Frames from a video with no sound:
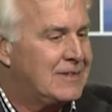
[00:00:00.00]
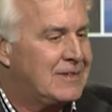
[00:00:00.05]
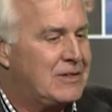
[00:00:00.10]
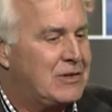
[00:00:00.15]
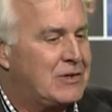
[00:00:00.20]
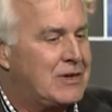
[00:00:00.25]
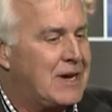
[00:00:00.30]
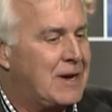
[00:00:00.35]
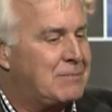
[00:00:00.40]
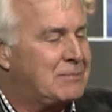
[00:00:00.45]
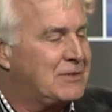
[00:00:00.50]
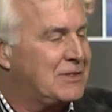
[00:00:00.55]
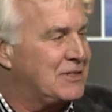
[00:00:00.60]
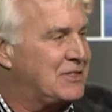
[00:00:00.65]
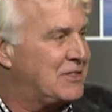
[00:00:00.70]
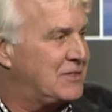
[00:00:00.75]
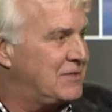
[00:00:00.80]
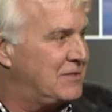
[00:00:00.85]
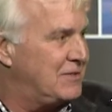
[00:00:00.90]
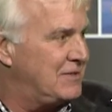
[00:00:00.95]
You kept
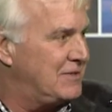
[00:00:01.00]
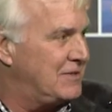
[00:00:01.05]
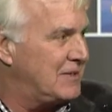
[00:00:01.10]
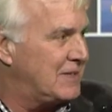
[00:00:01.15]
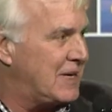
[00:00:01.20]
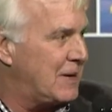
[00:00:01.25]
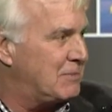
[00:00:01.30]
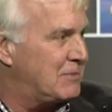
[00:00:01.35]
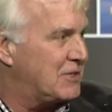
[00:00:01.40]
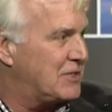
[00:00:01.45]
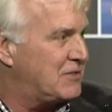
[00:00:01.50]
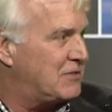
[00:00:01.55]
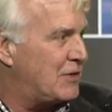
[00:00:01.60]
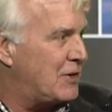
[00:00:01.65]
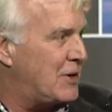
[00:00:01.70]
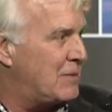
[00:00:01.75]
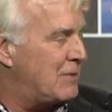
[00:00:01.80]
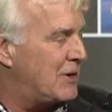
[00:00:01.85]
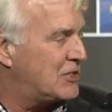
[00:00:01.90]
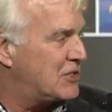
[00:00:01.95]
us
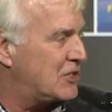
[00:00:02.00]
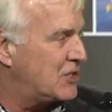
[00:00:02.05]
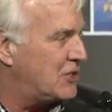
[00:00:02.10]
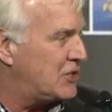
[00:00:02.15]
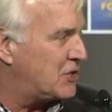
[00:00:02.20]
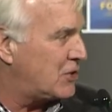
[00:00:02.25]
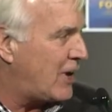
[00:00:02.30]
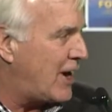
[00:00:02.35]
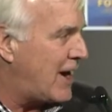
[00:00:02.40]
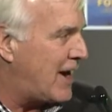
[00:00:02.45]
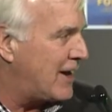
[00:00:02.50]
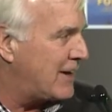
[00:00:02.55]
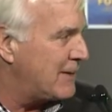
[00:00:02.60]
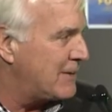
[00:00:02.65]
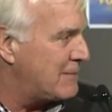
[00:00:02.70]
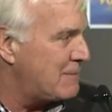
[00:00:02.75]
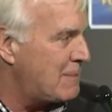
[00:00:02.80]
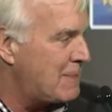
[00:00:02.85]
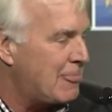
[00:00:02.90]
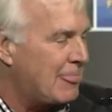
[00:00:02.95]
very much on track.
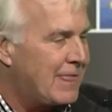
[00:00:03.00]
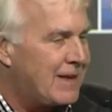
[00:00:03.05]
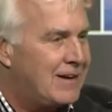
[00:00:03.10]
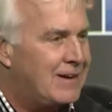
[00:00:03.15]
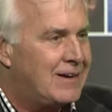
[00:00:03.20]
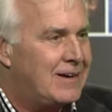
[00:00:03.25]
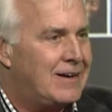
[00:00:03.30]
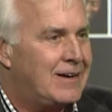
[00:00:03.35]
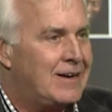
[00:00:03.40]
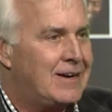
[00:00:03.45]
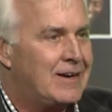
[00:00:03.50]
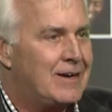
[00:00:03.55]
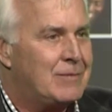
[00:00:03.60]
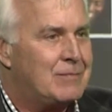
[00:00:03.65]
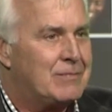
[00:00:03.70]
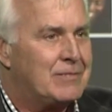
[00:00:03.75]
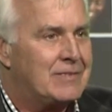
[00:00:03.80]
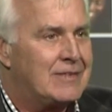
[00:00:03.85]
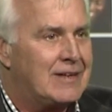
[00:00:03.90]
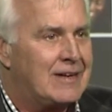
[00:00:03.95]

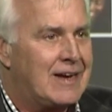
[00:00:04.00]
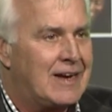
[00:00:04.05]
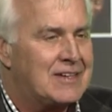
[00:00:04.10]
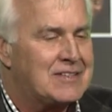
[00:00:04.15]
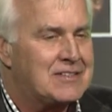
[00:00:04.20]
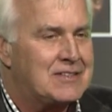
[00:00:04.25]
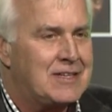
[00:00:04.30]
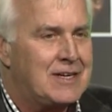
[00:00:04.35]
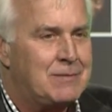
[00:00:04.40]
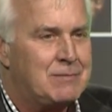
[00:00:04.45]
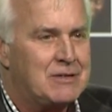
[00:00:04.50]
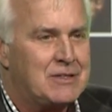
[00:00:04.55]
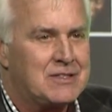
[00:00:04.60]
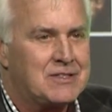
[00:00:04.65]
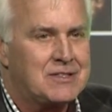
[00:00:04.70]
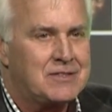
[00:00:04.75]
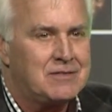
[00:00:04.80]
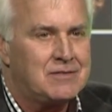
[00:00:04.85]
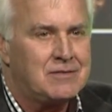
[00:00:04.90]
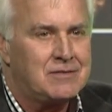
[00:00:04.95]
The last name
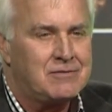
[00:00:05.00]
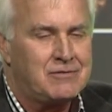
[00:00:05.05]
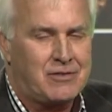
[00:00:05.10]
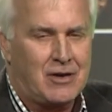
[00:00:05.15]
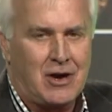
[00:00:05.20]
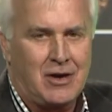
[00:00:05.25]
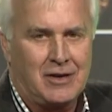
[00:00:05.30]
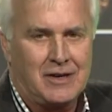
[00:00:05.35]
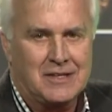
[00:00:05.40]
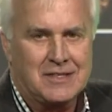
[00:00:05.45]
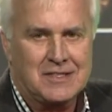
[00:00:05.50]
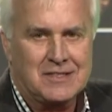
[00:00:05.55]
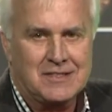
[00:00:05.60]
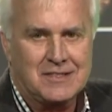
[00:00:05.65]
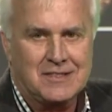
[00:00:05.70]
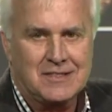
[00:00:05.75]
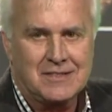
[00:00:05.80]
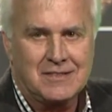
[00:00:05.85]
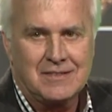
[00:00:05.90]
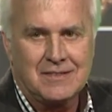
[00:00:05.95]
is
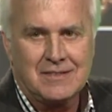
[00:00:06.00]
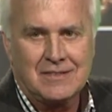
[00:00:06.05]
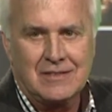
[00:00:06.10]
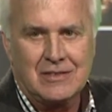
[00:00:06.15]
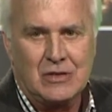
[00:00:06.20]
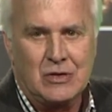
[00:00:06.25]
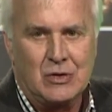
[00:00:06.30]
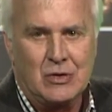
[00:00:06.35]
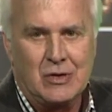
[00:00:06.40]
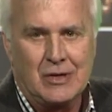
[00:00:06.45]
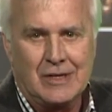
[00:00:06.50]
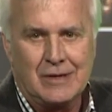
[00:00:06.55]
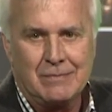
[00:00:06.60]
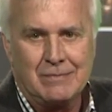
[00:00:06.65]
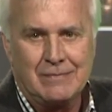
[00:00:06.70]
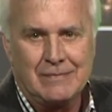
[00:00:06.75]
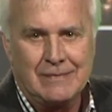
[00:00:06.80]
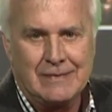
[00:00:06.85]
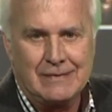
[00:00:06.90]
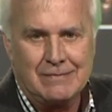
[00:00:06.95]
Follis. Google
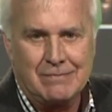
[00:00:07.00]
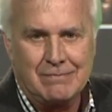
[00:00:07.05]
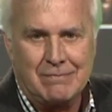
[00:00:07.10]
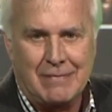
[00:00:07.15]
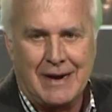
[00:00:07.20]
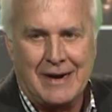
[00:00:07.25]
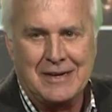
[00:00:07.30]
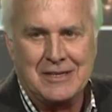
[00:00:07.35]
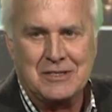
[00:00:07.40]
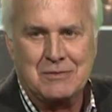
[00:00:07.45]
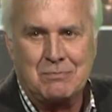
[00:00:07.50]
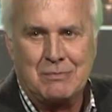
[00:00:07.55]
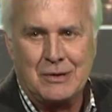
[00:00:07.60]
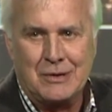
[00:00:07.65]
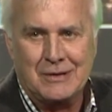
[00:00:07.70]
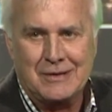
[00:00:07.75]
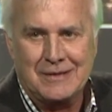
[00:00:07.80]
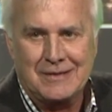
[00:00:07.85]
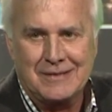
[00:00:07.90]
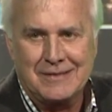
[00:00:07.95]
him, buy his
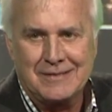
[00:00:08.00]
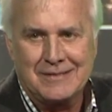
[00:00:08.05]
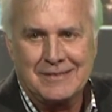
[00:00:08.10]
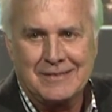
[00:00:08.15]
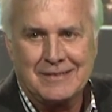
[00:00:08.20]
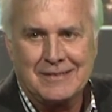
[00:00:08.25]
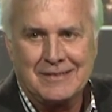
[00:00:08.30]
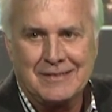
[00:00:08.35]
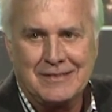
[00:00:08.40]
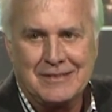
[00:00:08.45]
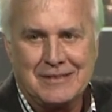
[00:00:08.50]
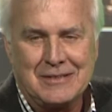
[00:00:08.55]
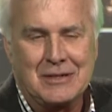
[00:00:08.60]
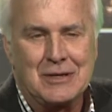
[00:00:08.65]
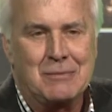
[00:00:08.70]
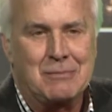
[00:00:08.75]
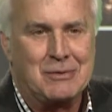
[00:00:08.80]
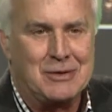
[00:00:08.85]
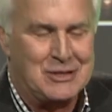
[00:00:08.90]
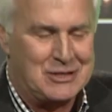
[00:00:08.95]
book,
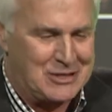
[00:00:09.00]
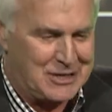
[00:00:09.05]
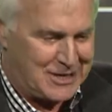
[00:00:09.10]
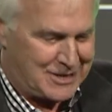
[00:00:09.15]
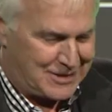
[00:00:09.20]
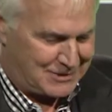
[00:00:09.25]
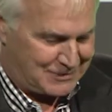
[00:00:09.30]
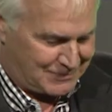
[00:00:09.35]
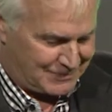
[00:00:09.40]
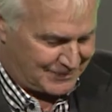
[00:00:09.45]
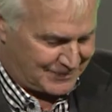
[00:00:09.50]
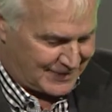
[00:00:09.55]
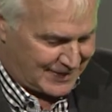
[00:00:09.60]
you'll appreciate it.